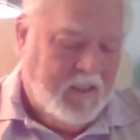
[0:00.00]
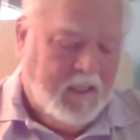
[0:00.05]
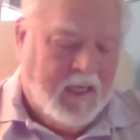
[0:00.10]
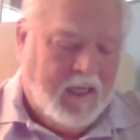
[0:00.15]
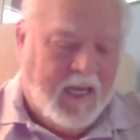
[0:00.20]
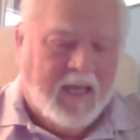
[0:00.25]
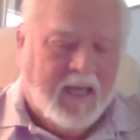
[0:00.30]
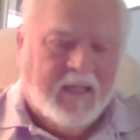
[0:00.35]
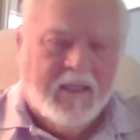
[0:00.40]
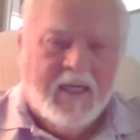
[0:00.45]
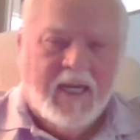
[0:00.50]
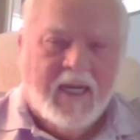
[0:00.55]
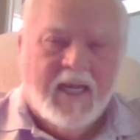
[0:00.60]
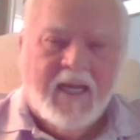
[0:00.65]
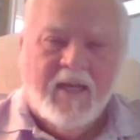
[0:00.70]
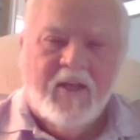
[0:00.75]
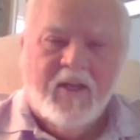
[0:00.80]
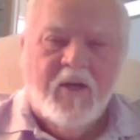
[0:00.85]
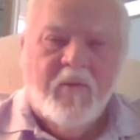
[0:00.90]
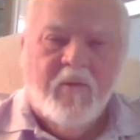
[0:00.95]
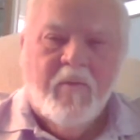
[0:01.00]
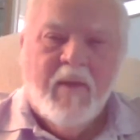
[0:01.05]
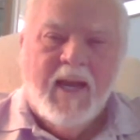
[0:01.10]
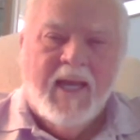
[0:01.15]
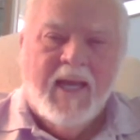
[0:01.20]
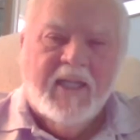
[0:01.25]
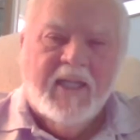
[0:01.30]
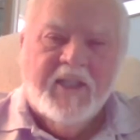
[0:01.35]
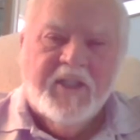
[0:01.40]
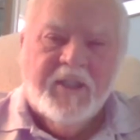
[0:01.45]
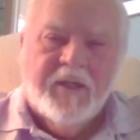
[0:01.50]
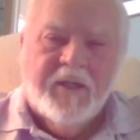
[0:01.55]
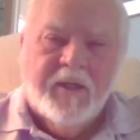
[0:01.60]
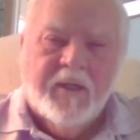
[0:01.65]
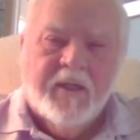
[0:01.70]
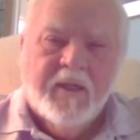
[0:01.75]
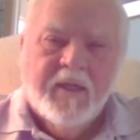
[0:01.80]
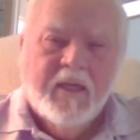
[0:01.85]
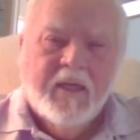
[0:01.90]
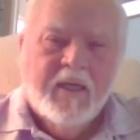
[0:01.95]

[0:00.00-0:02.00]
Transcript: how do you manage to